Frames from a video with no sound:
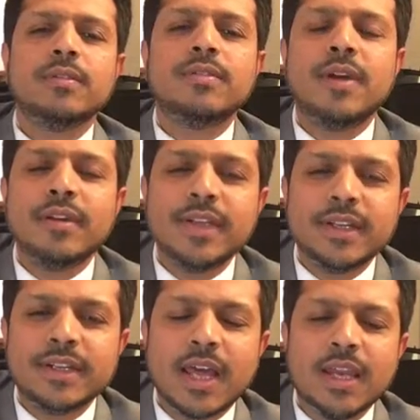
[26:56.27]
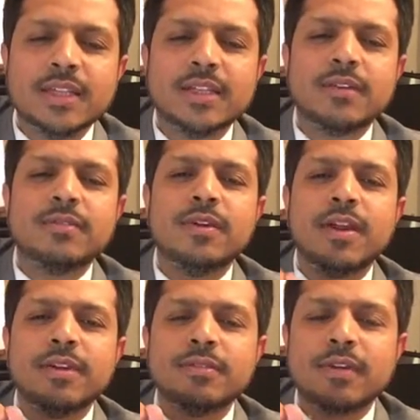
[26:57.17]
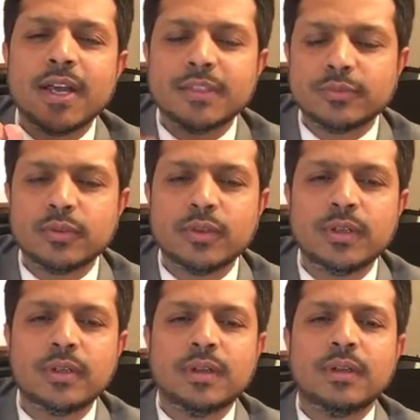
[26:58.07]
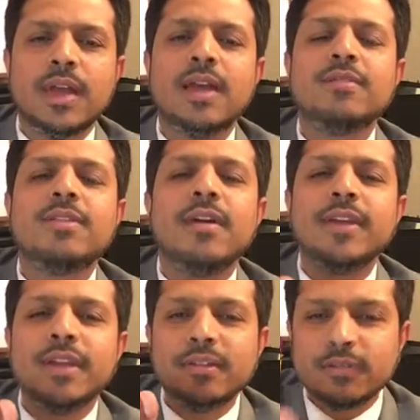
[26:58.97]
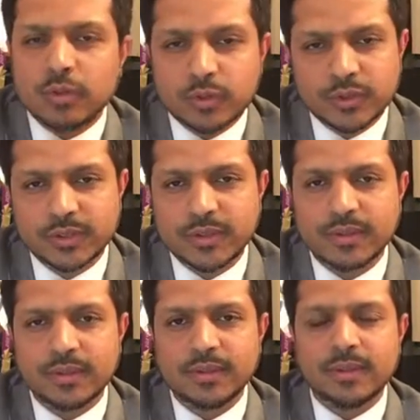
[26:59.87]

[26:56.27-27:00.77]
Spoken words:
very intelligent, very wiseful, and very influential.